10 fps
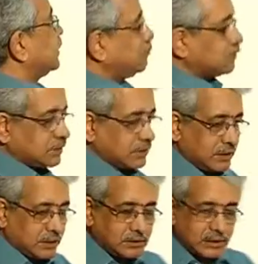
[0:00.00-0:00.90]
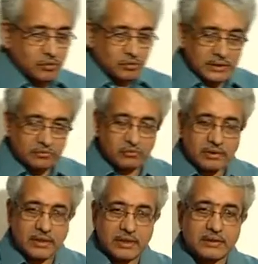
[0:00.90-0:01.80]
That means the reading there shows as
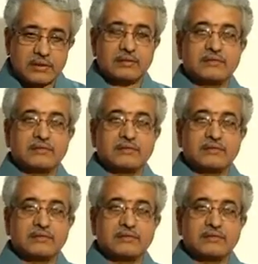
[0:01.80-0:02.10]
50 kg.